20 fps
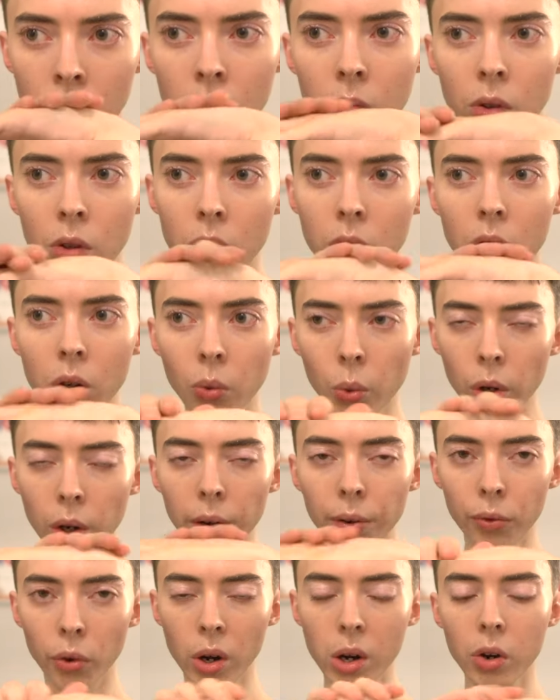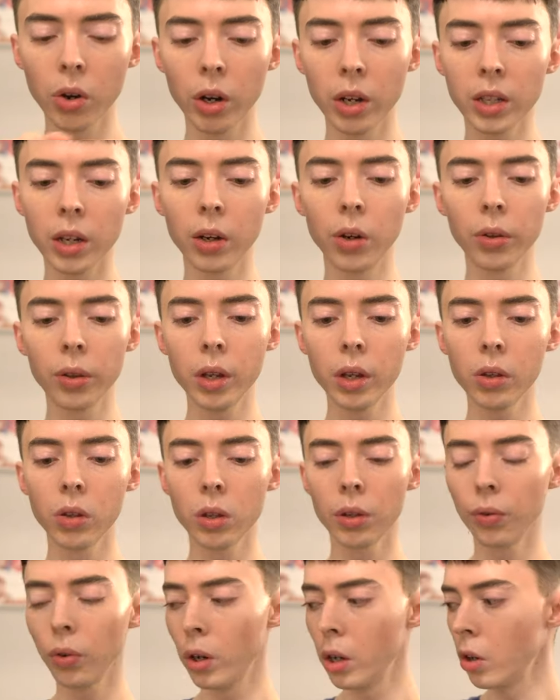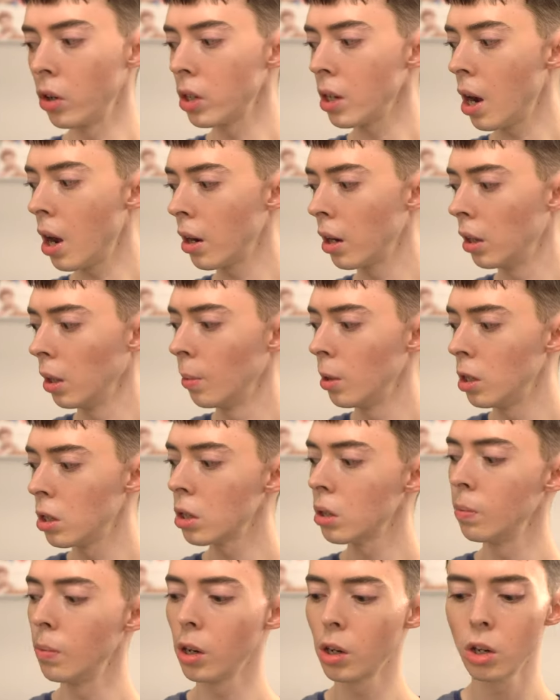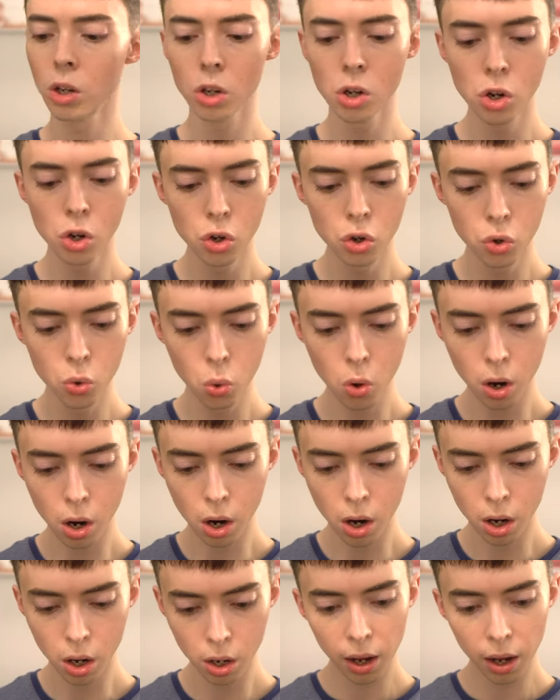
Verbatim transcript: There's no real fragrance. I don't think there's fragrance added. Let me just make sure.